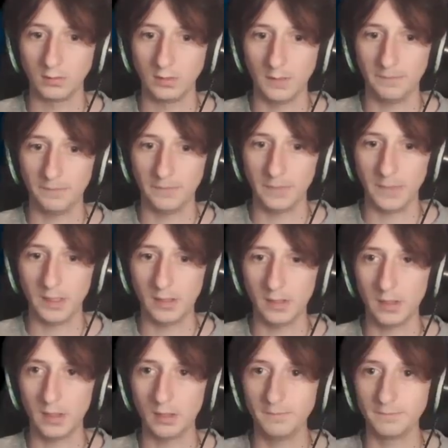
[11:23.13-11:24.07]
Yeah, here
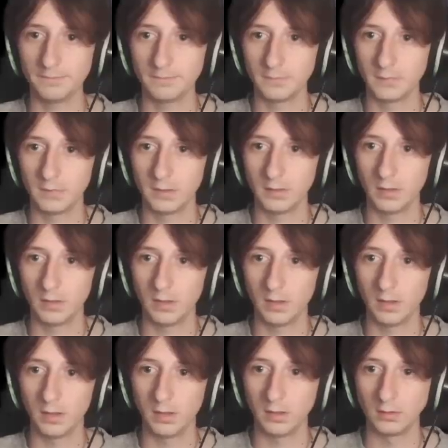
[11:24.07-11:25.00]
they come.
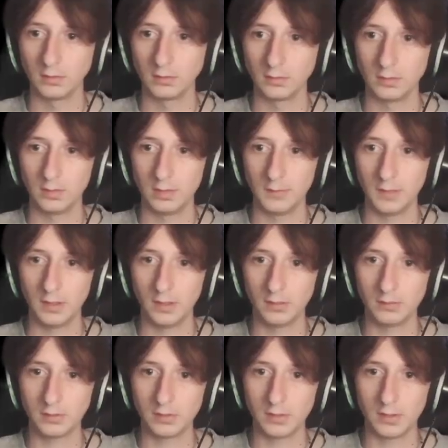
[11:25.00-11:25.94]
There we
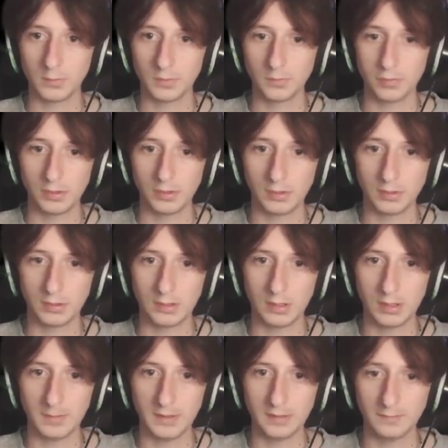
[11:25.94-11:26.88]
go. So that was pretty good
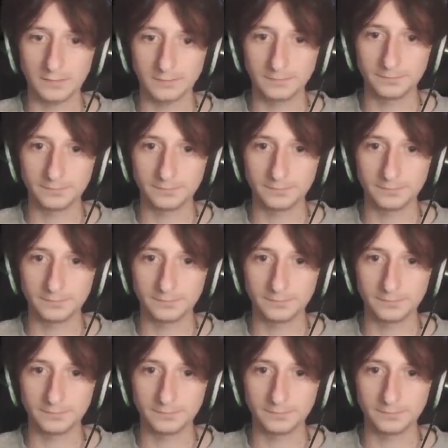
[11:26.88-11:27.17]
timing.